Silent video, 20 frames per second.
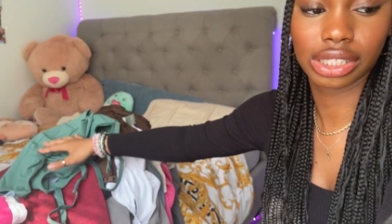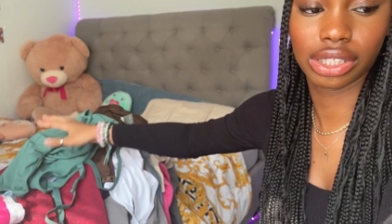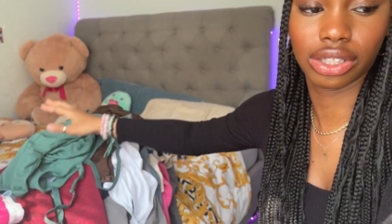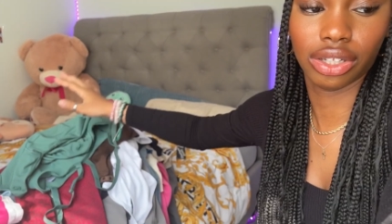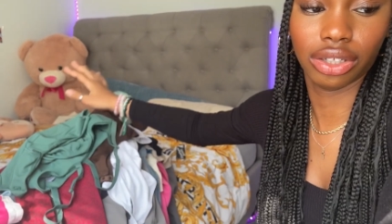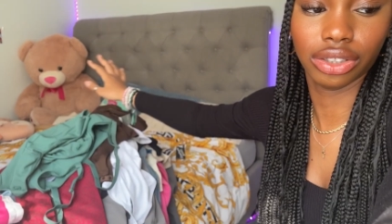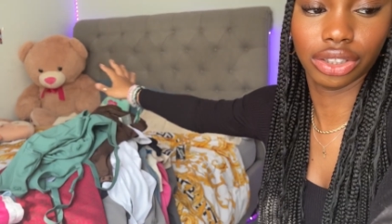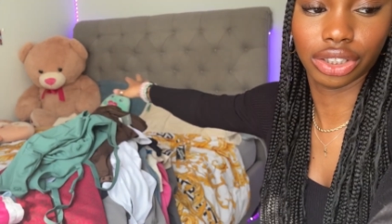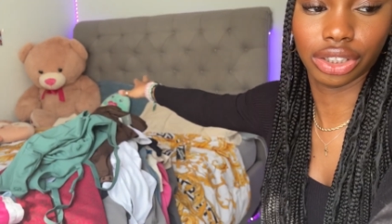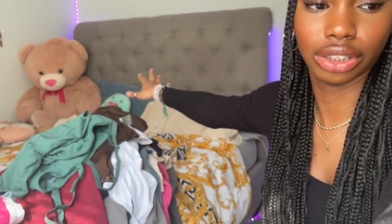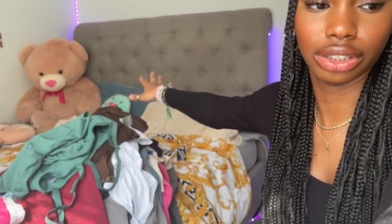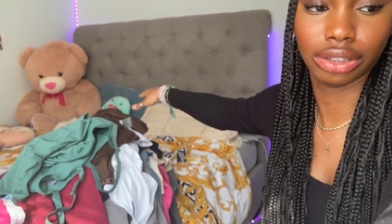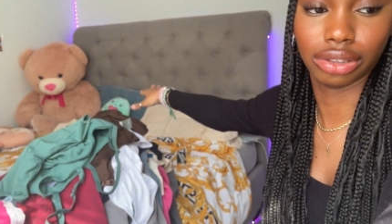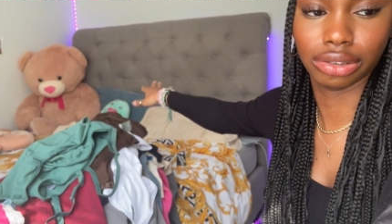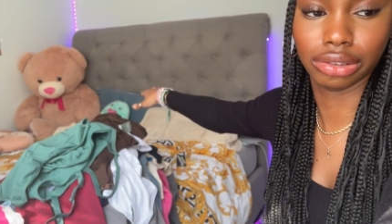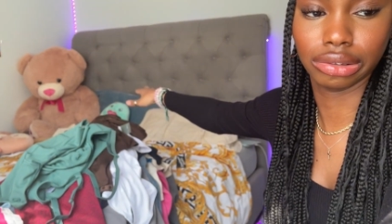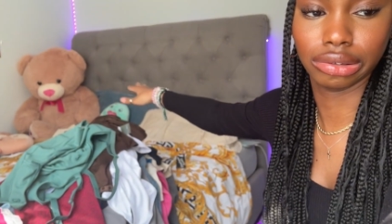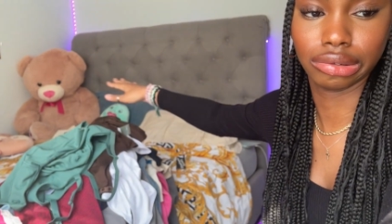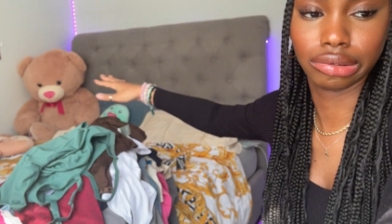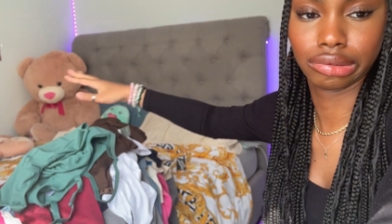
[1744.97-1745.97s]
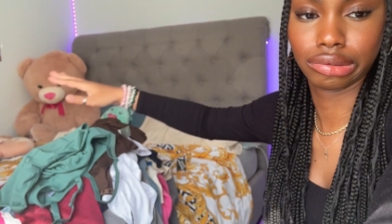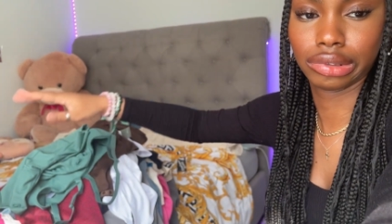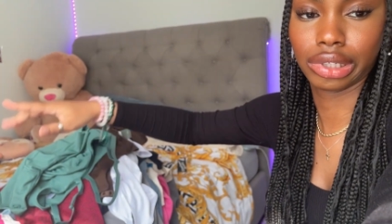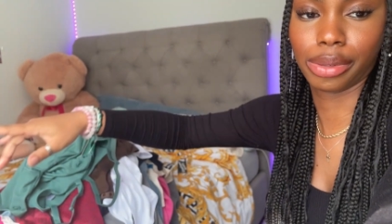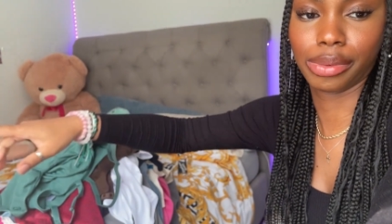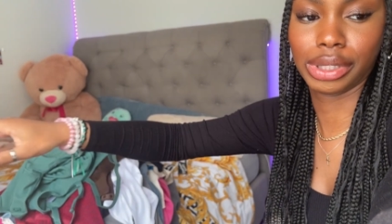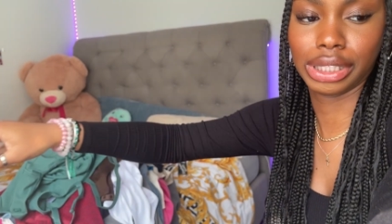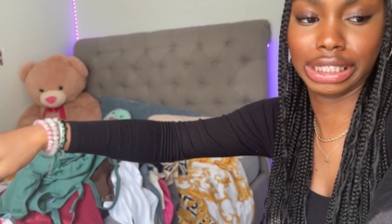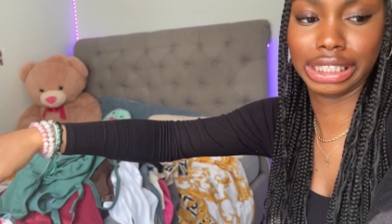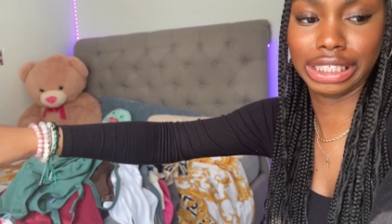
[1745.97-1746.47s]
those are those are. I
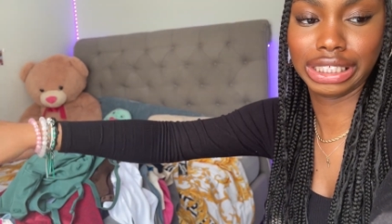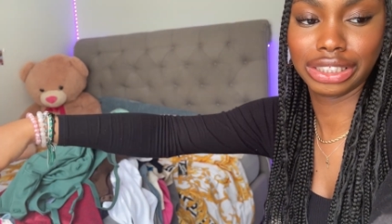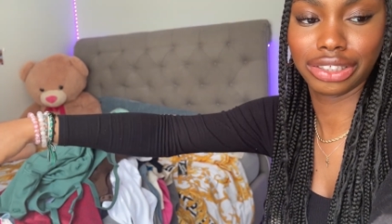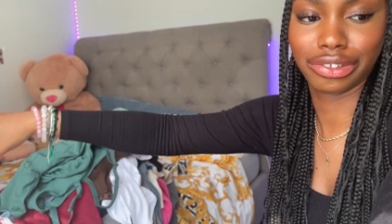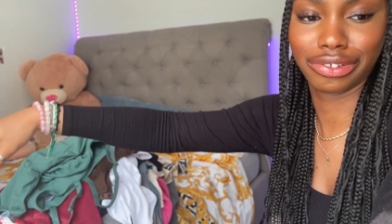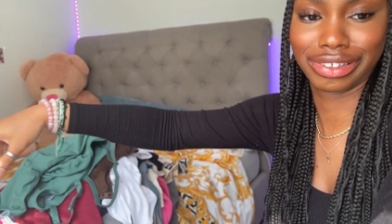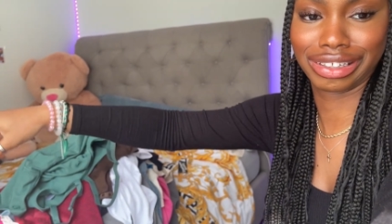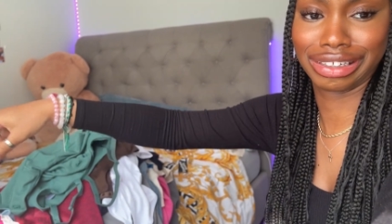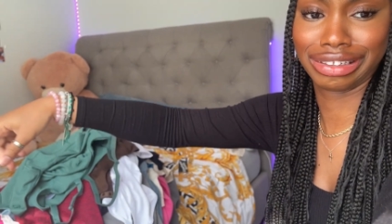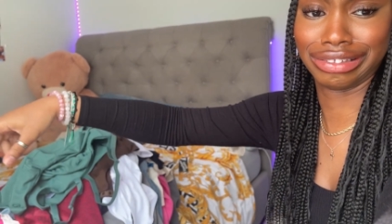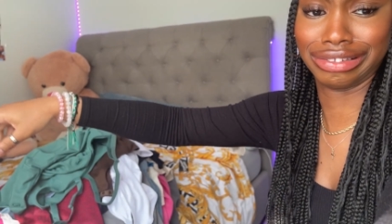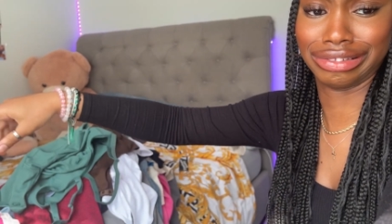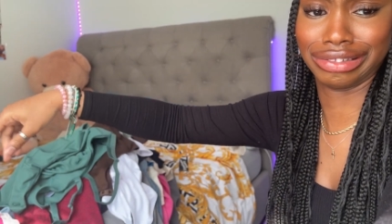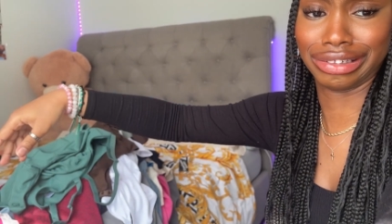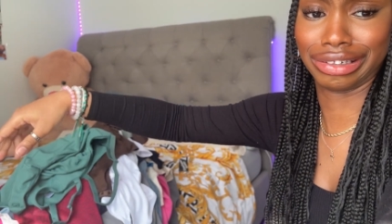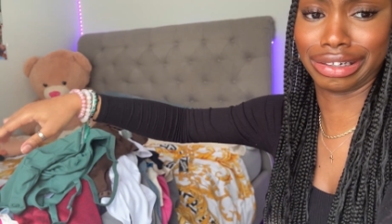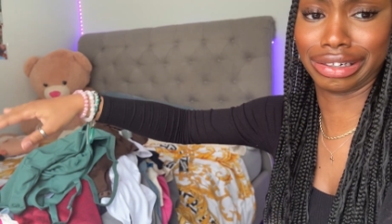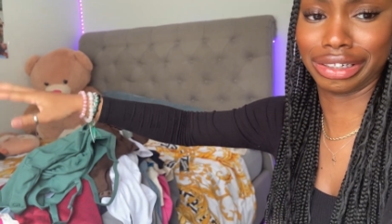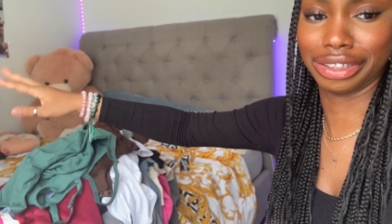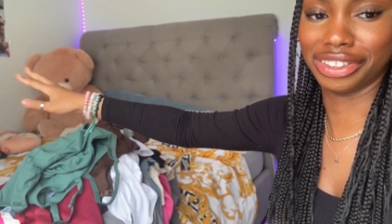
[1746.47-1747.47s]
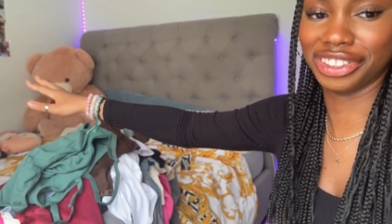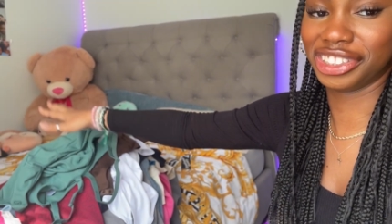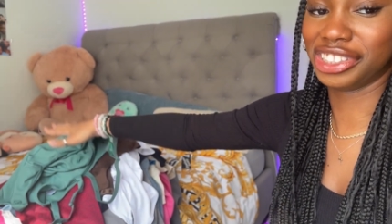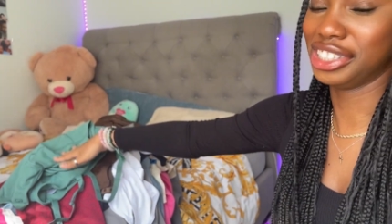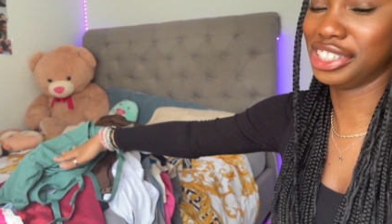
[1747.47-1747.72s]
mean, these over here are dirty clothes.